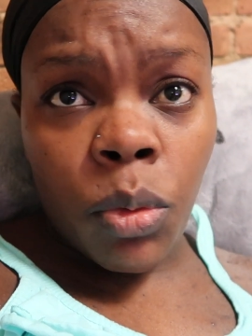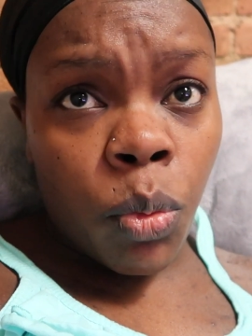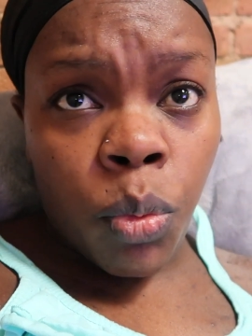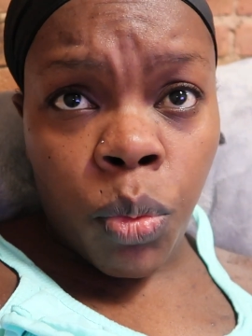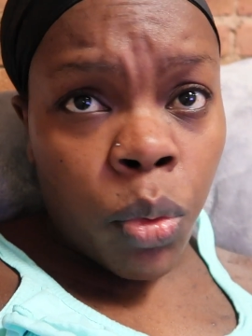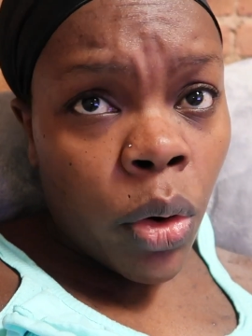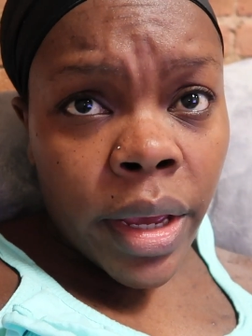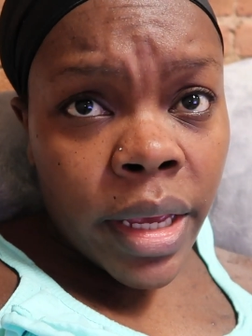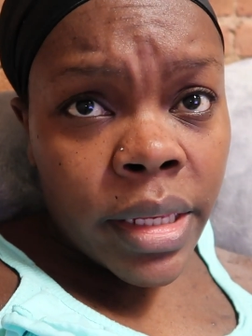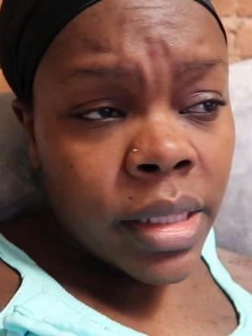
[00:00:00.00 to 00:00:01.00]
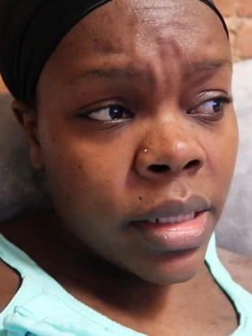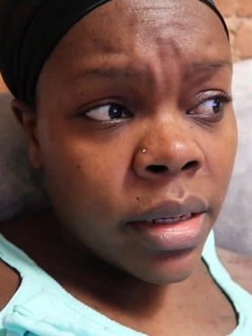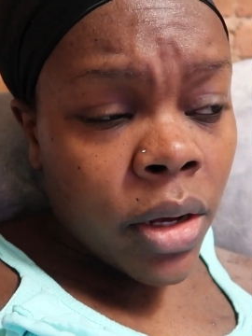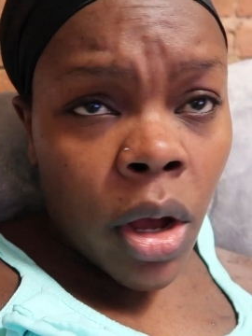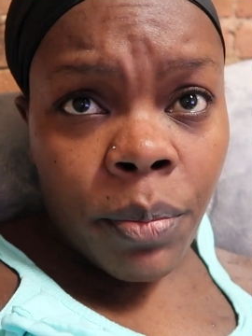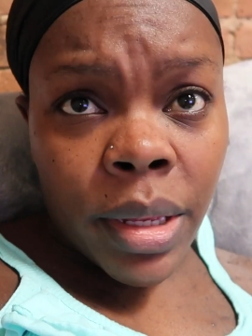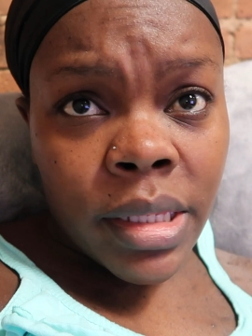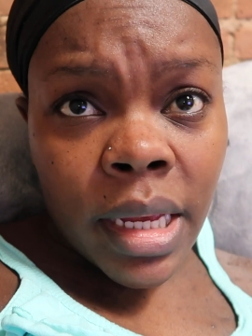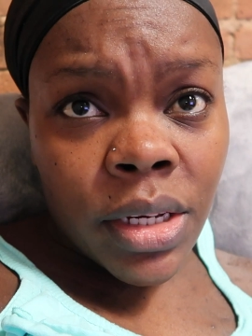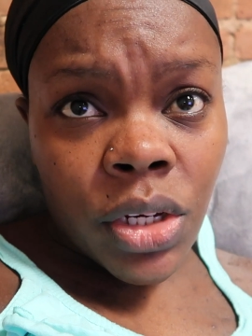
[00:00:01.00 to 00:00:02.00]
what is the
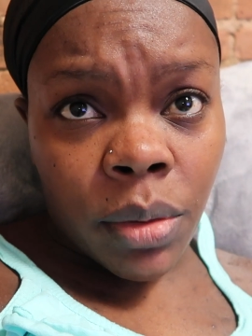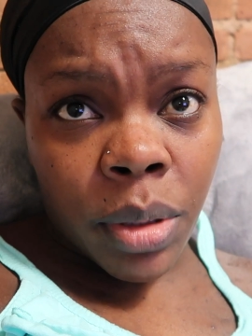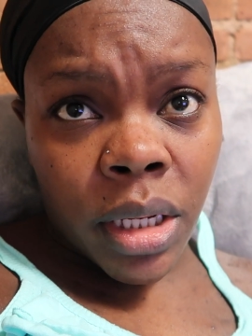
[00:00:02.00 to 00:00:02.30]
compensation?